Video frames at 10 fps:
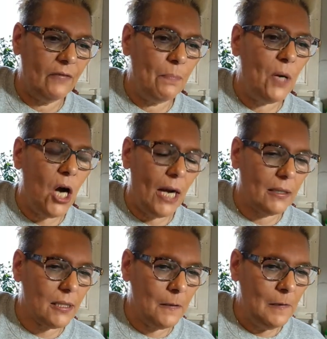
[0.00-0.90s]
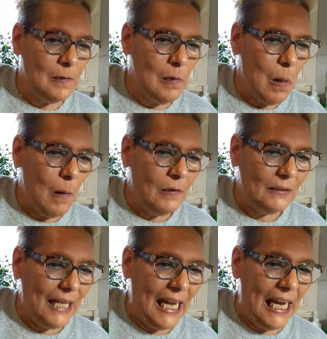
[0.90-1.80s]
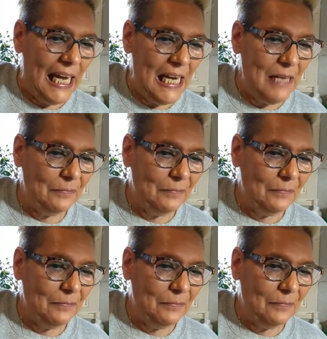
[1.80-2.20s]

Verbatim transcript: box. A?